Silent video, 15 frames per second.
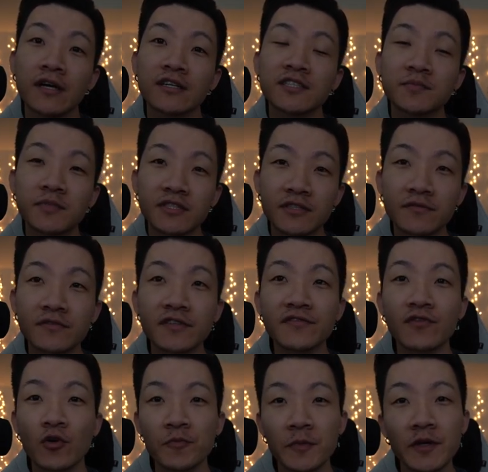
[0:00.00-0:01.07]
specifically
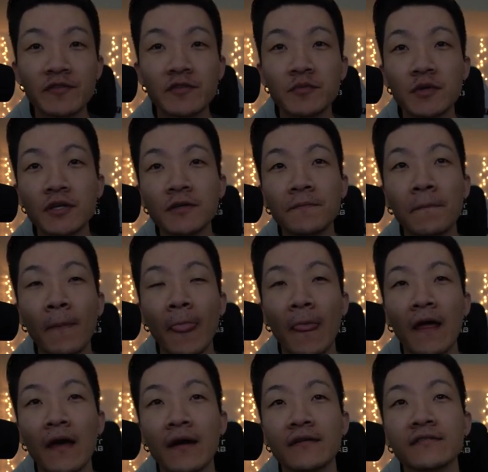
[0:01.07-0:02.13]
for PvP,
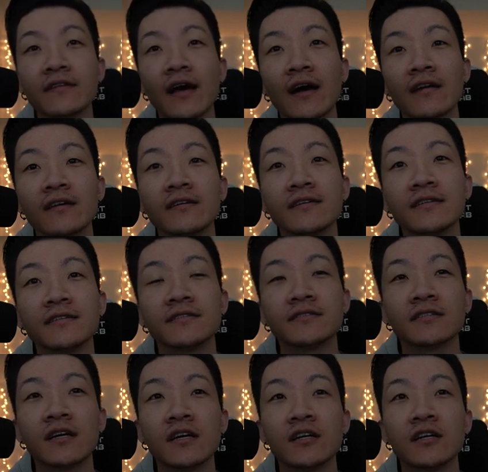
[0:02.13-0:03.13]
and that is